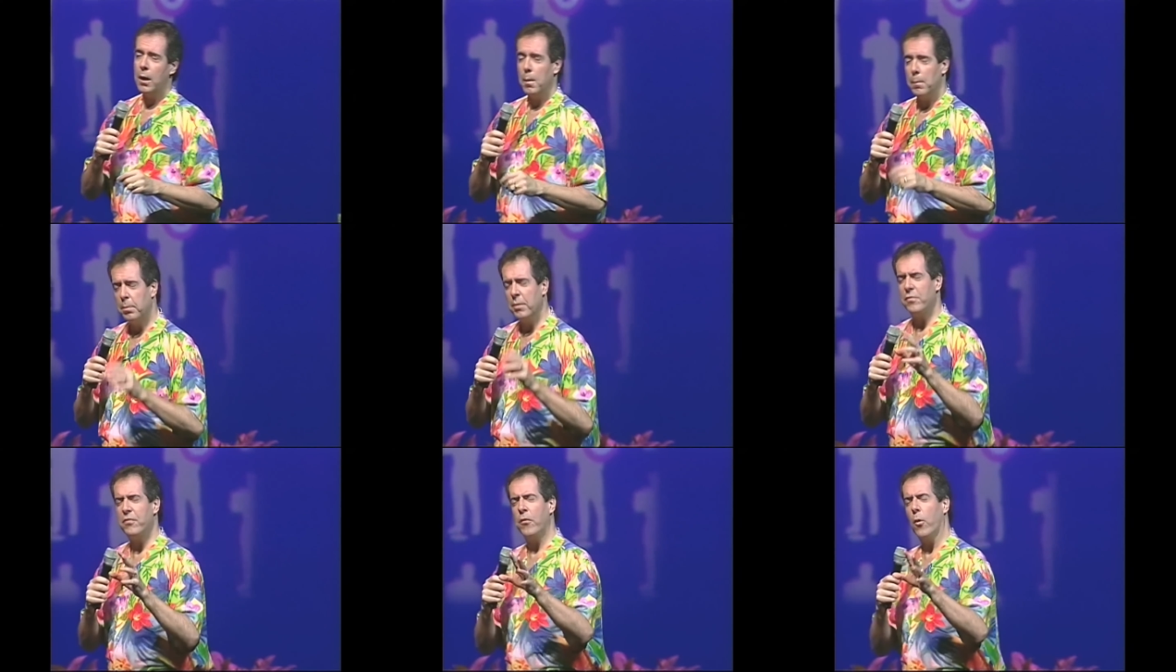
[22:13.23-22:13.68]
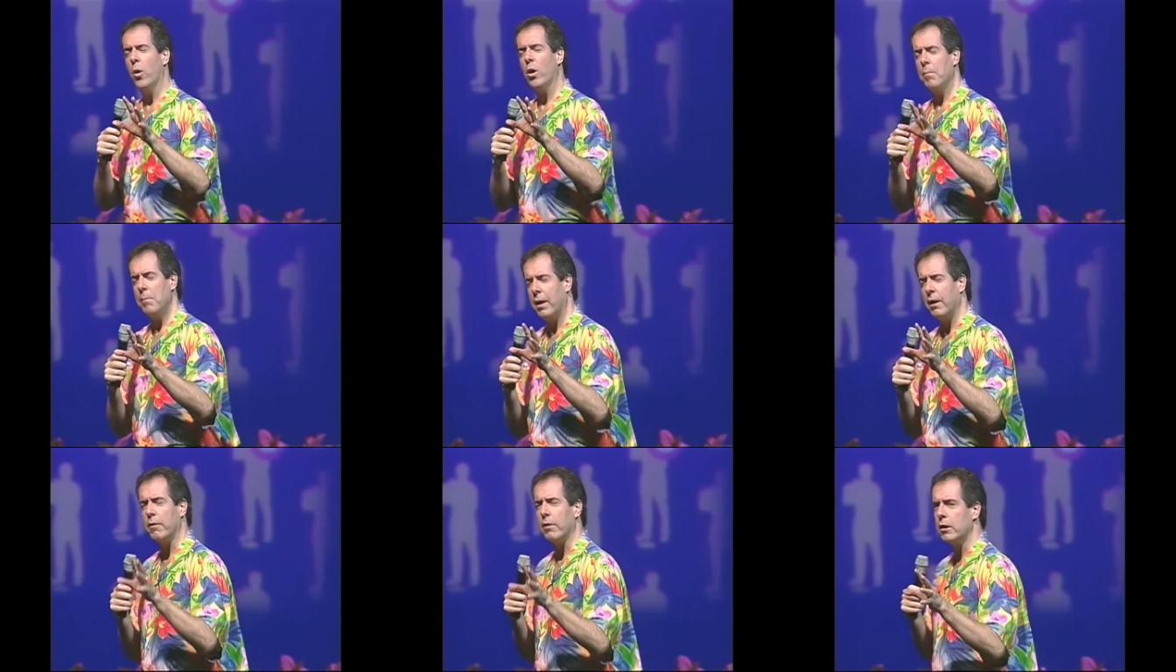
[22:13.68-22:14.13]
Before
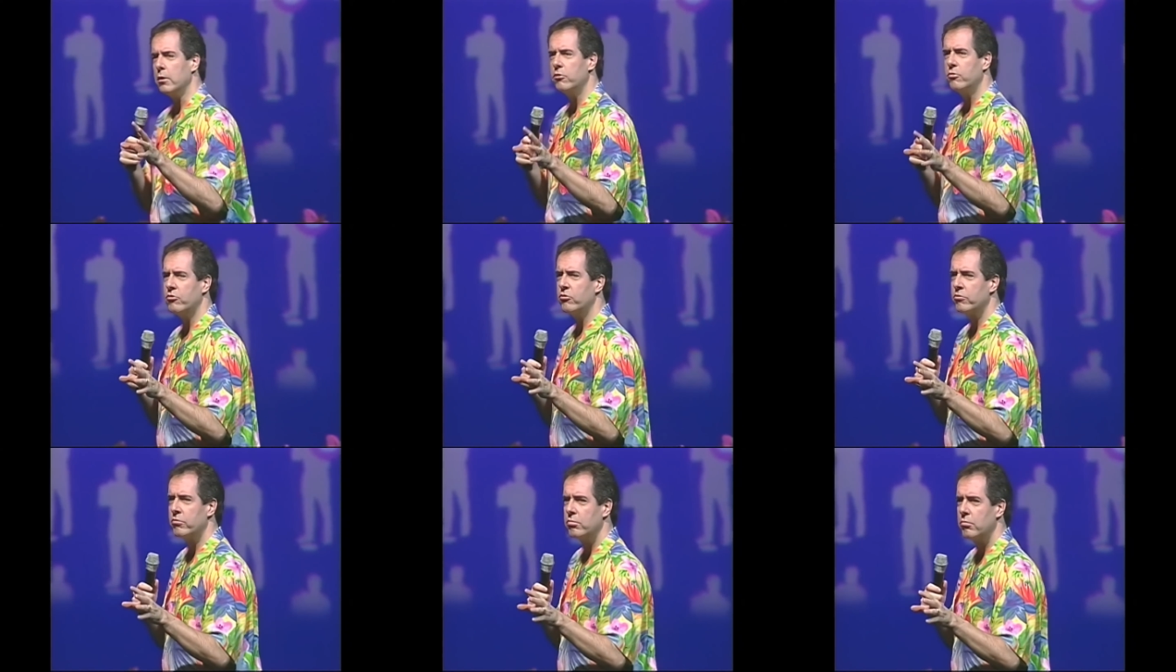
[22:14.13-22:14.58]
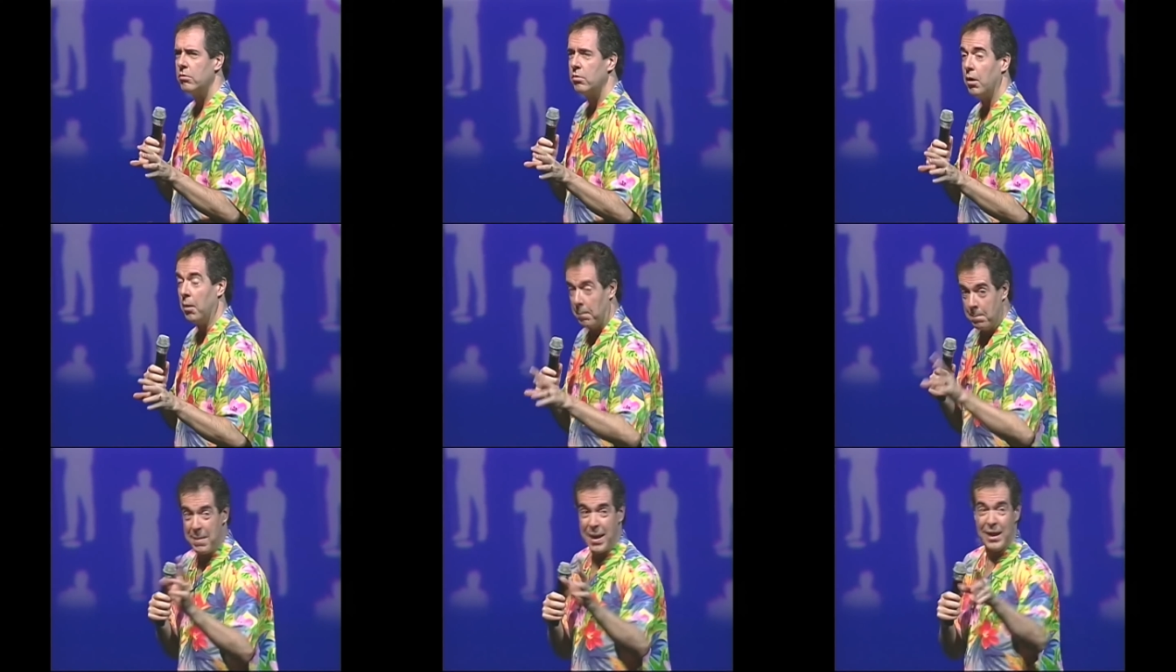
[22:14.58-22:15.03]
marriage,
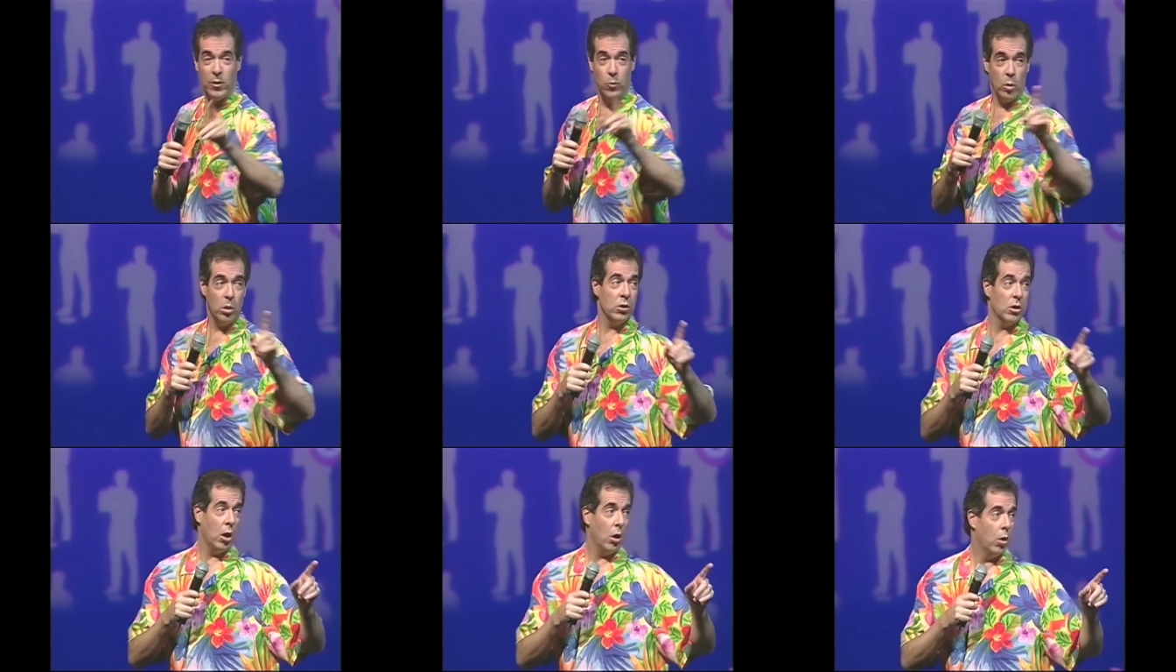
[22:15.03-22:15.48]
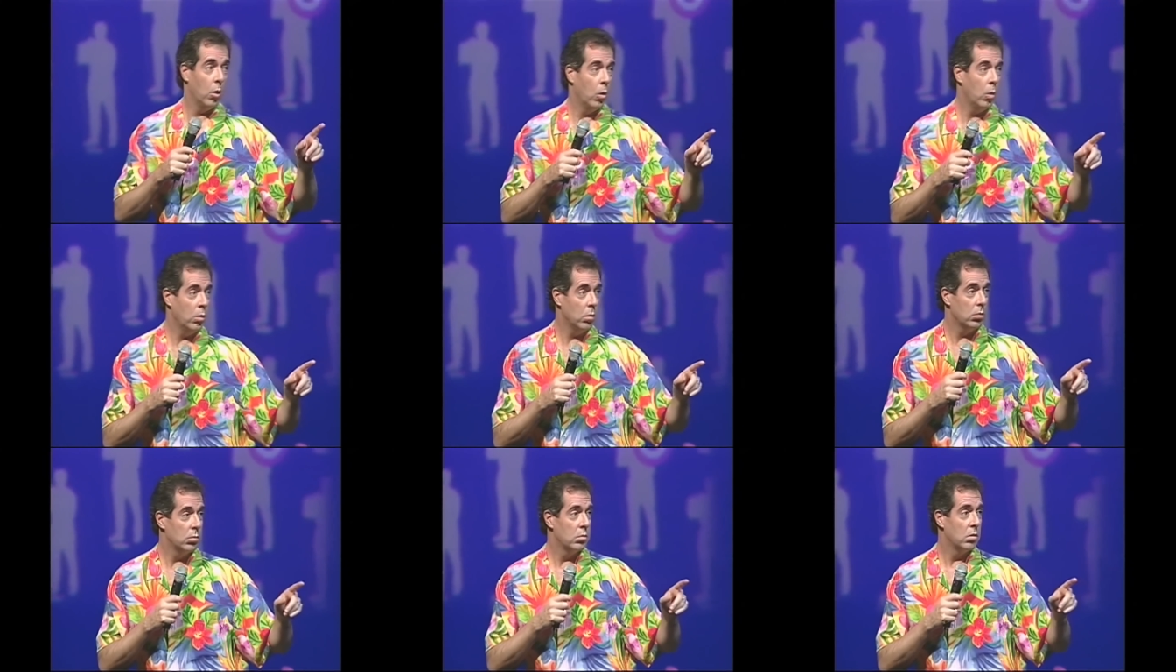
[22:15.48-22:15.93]
men will
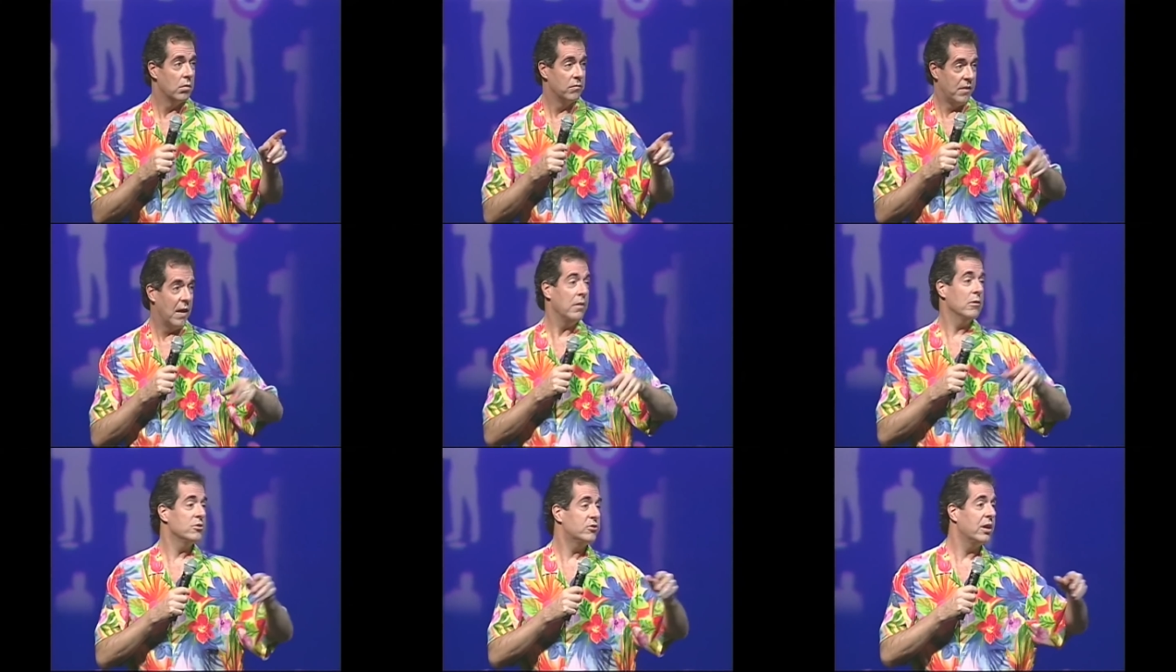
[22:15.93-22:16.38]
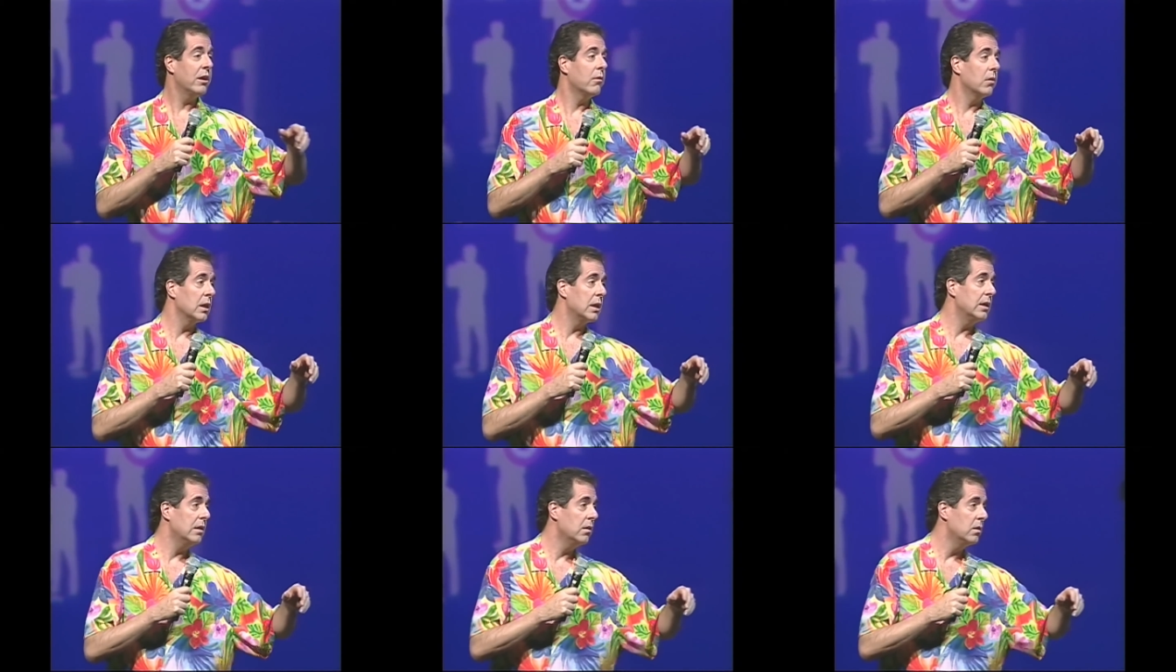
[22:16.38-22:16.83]
go
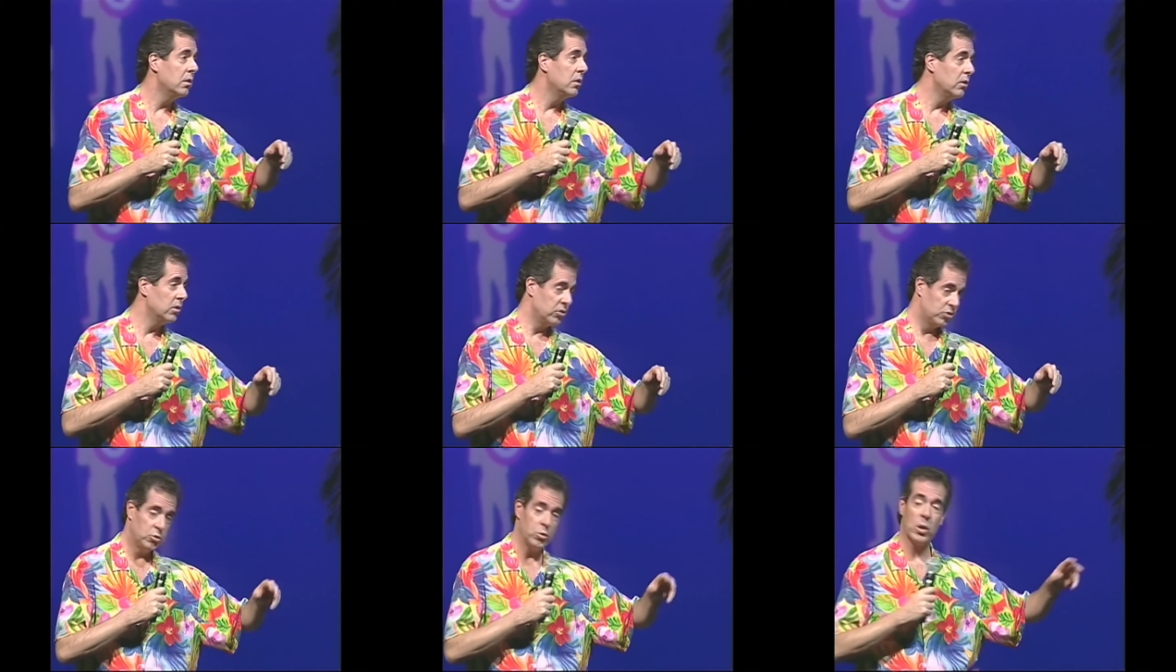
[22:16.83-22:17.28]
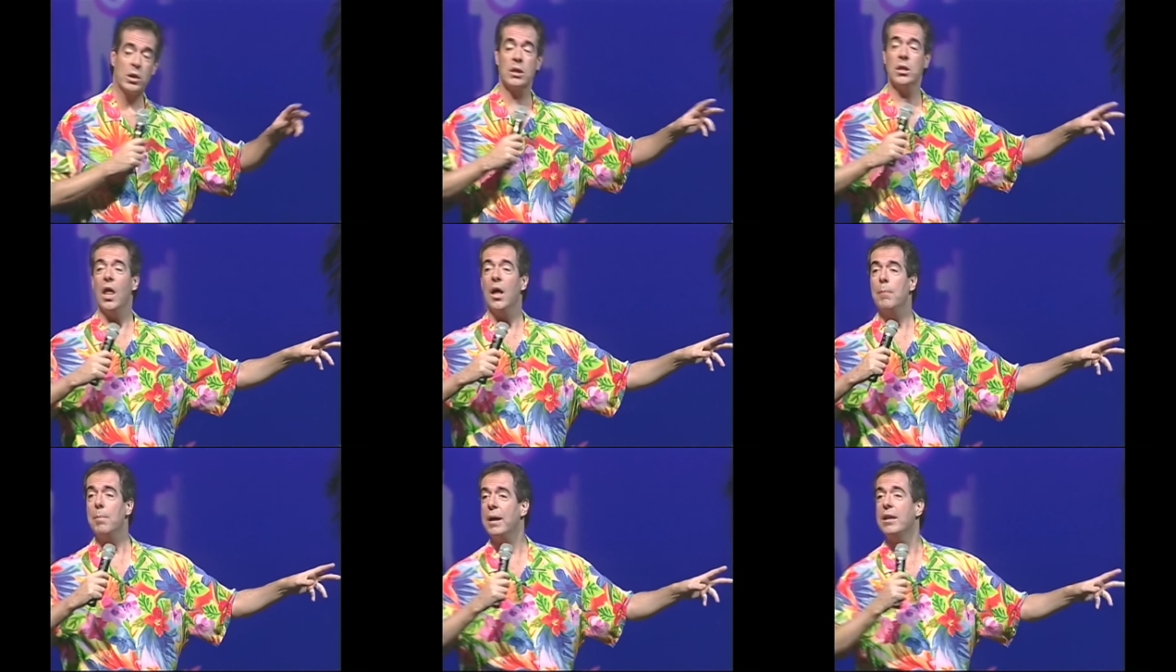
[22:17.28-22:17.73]
voluntarily to a
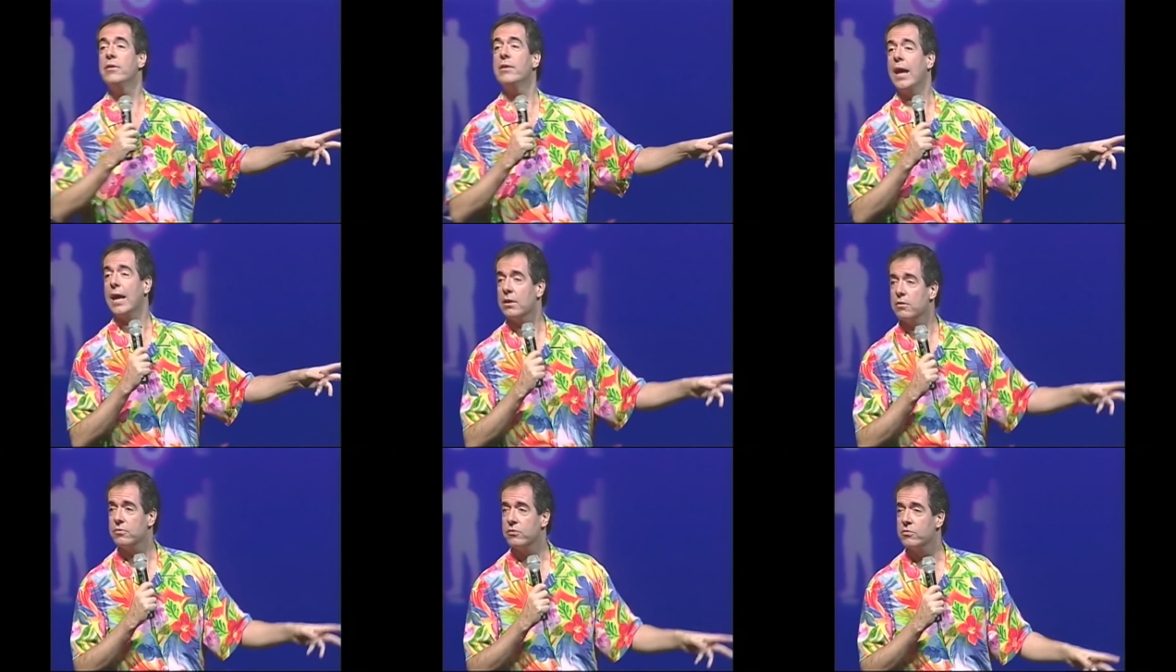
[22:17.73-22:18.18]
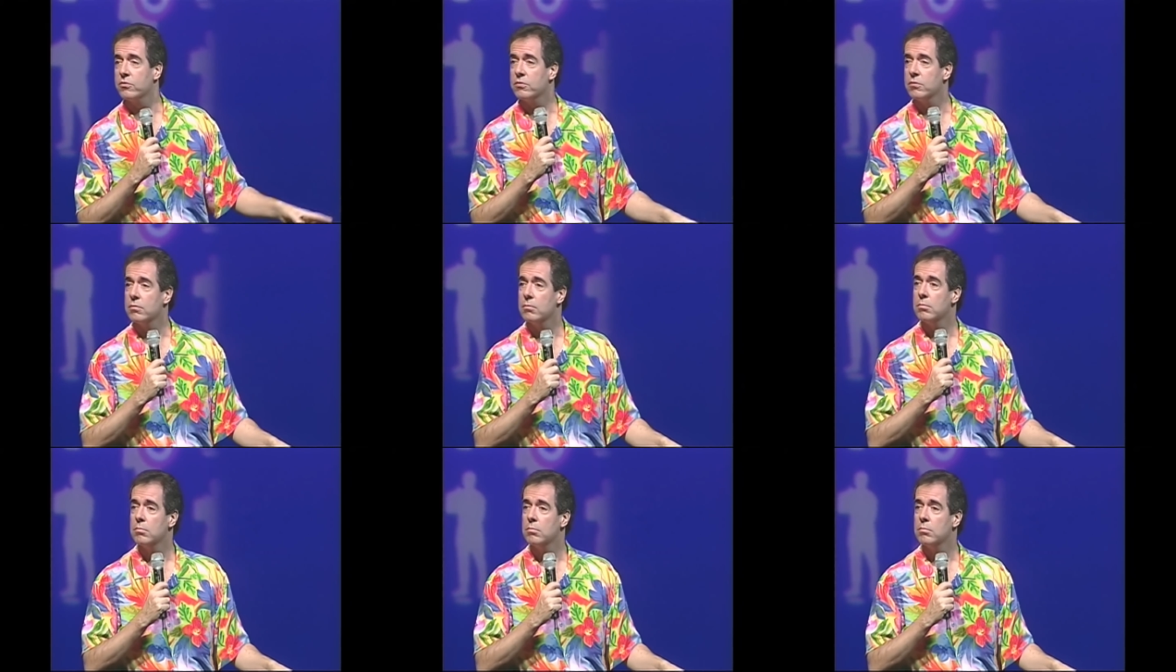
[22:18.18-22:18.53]
club and dance.